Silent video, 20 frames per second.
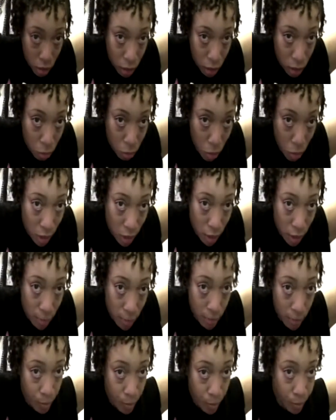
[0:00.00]
split
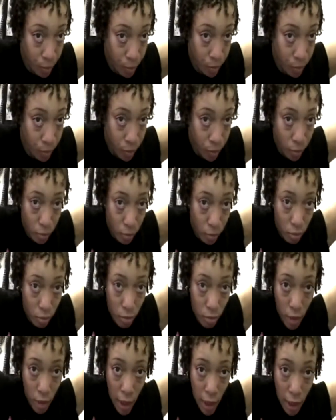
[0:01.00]

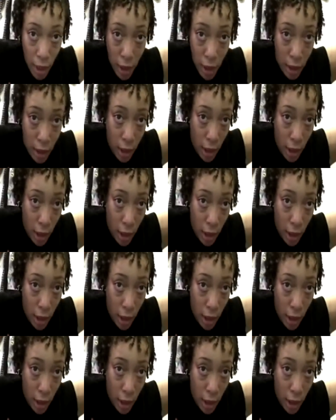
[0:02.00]
it.